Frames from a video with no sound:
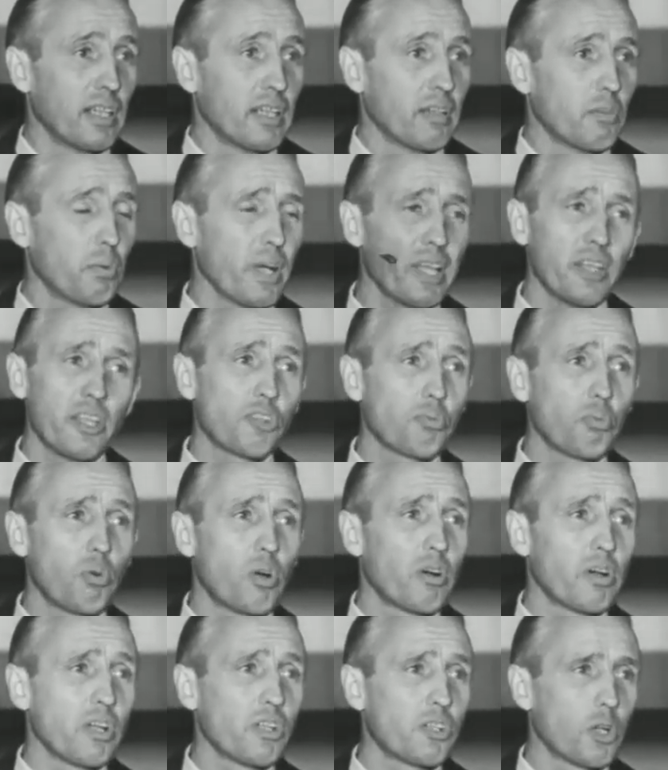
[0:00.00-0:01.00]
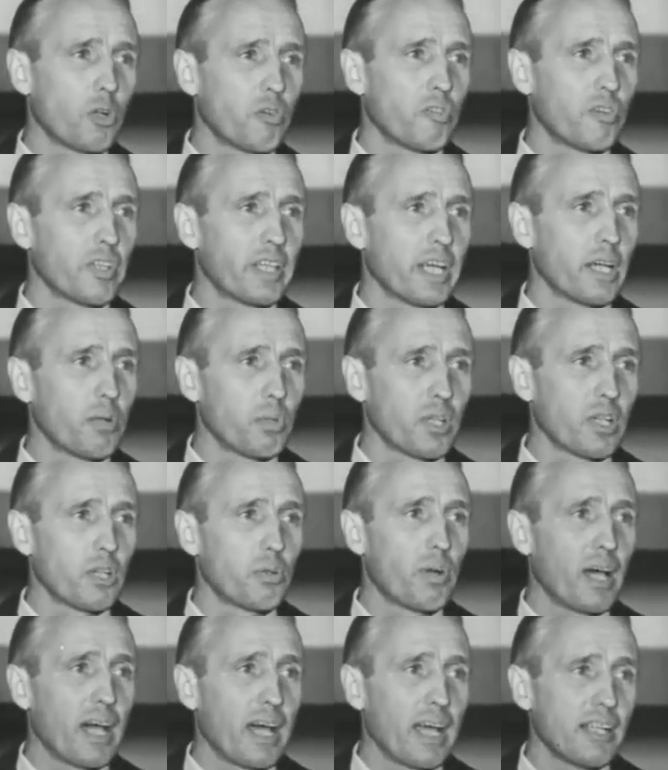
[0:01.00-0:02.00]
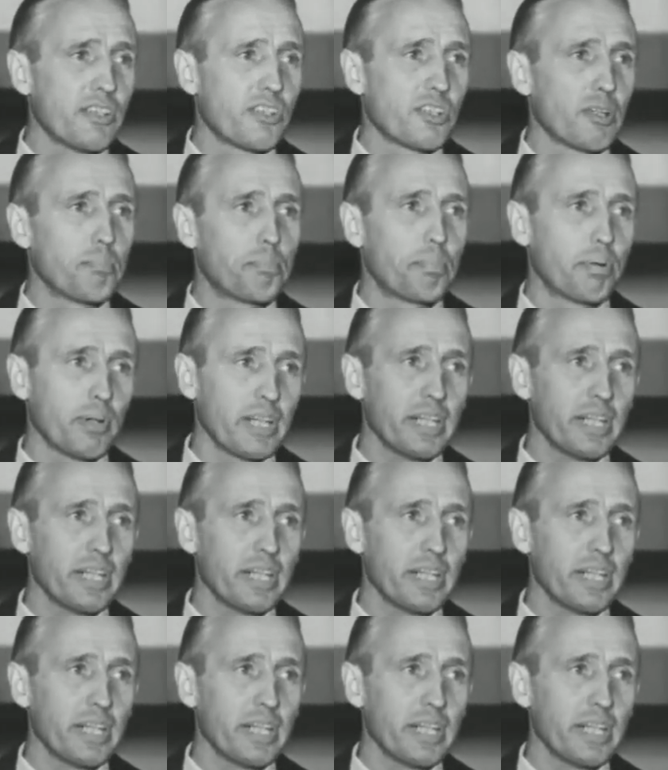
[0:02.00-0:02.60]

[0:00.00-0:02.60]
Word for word: When this war is over, there will arise some pretty